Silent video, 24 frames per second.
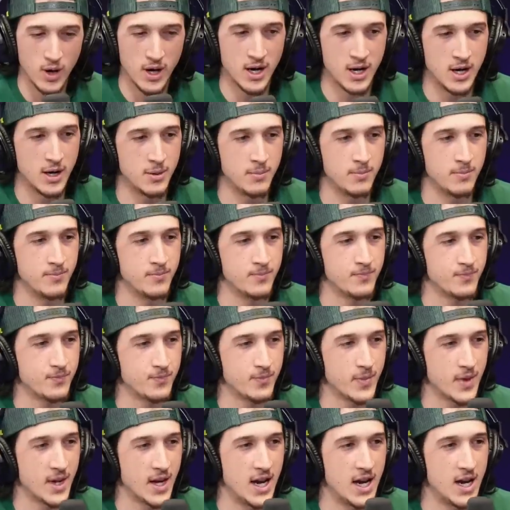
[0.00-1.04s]
um,
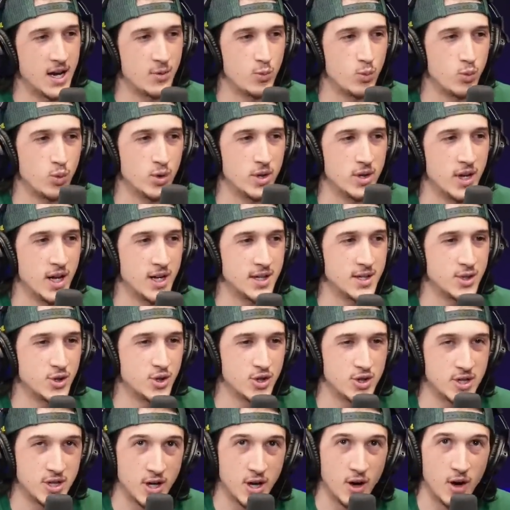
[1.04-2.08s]
I would like to
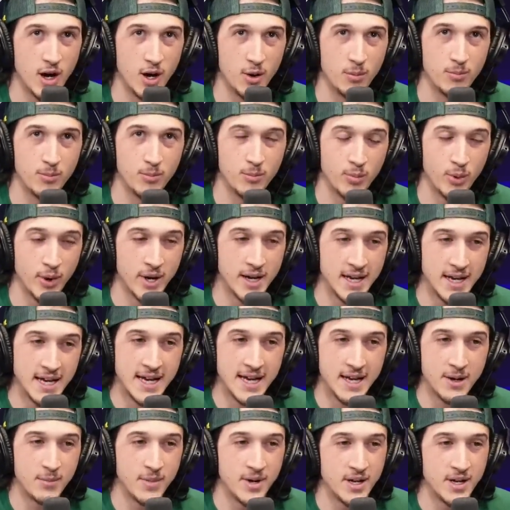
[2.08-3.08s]
just you know help bring him